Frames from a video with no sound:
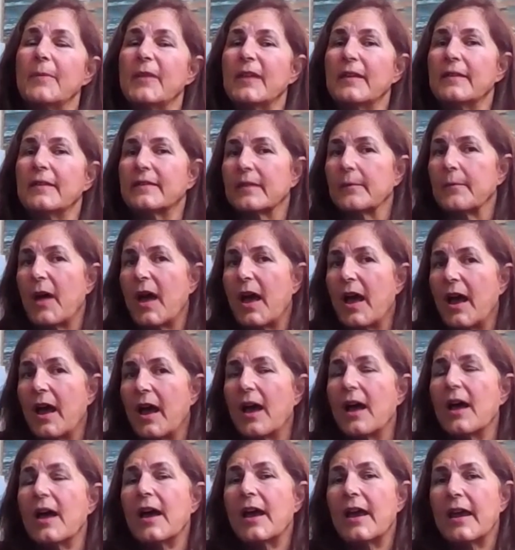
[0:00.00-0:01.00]
be some
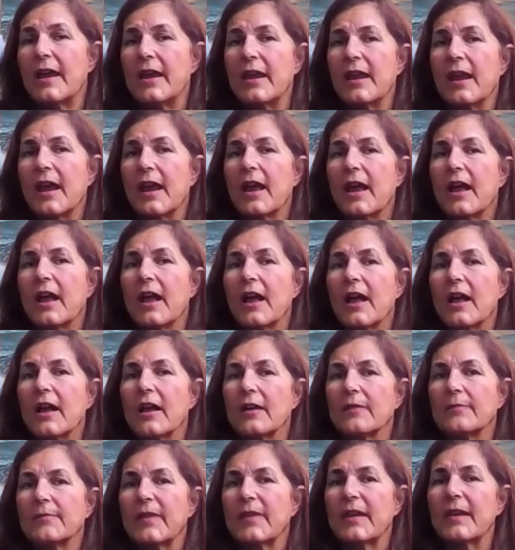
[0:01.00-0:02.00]
high
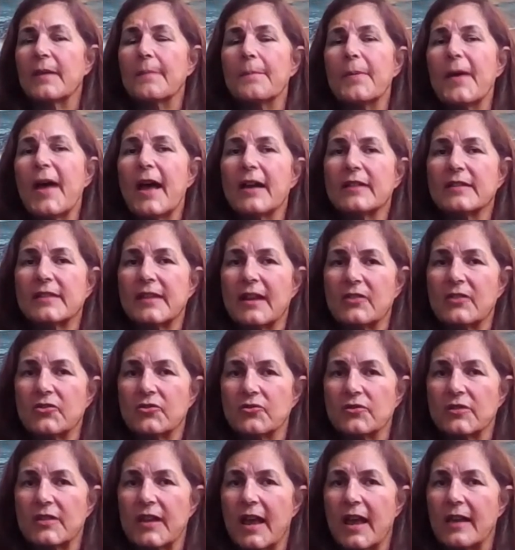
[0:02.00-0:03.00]
impact
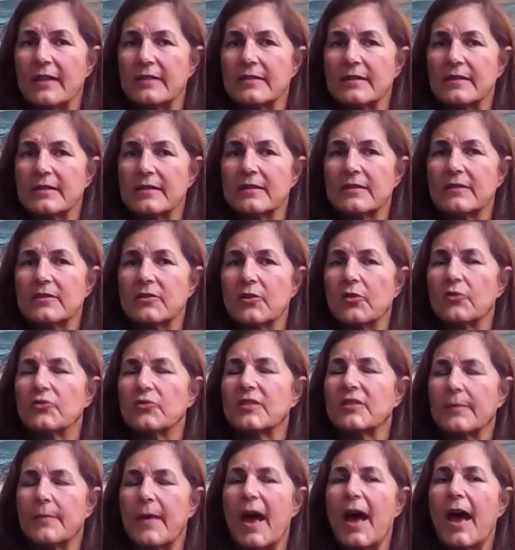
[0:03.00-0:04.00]
exercises or
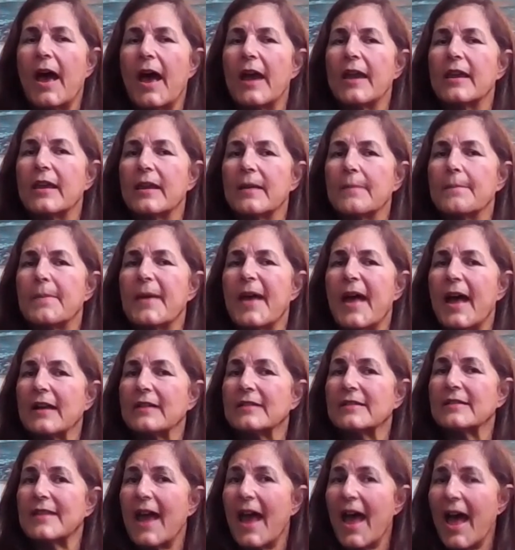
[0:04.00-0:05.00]
some high impact
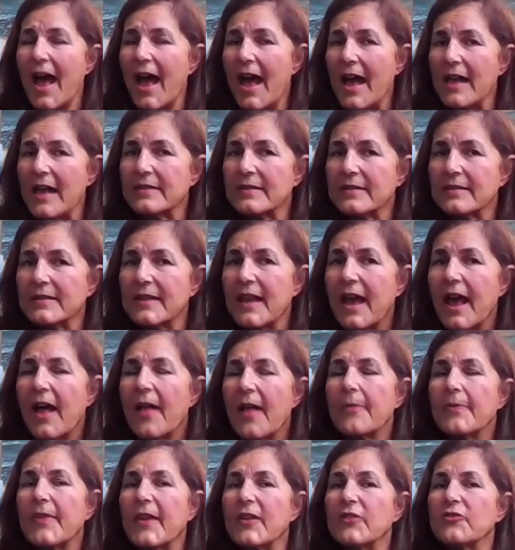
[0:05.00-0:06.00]
tasks
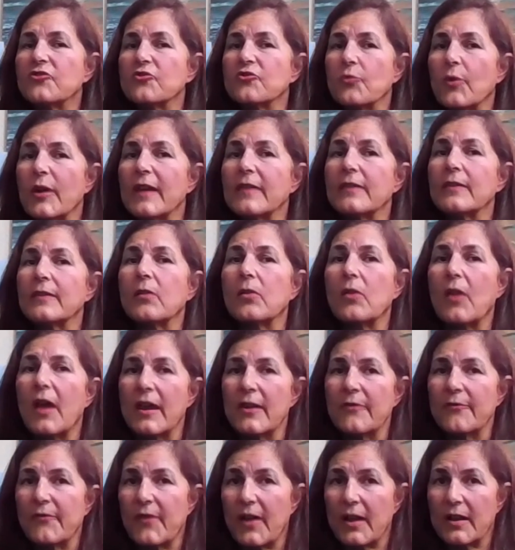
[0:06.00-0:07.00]
that drain the
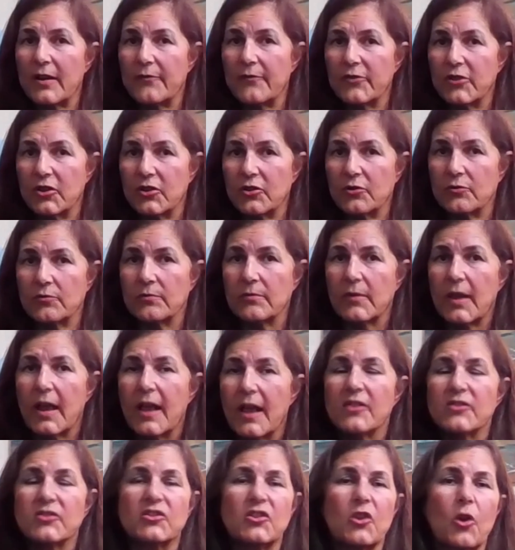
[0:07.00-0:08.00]
life out of you.
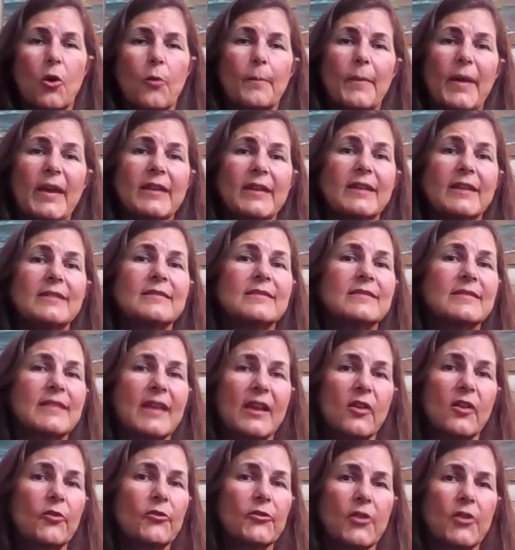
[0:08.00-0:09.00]
So making
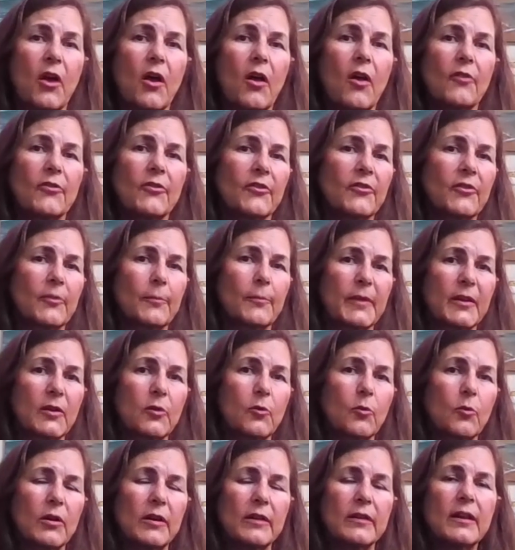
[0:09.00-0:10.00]
sales calls is a
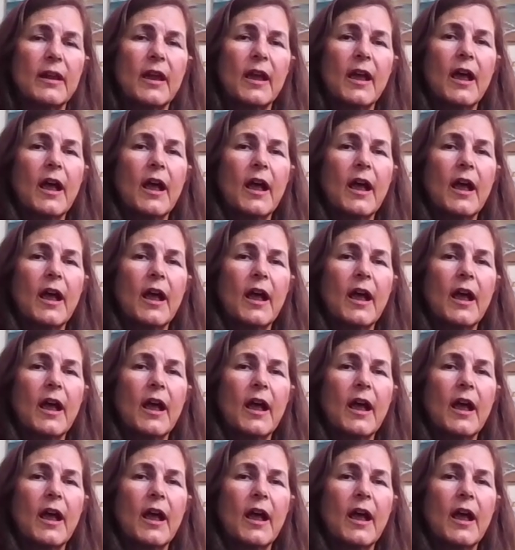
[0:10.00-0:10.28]
big one.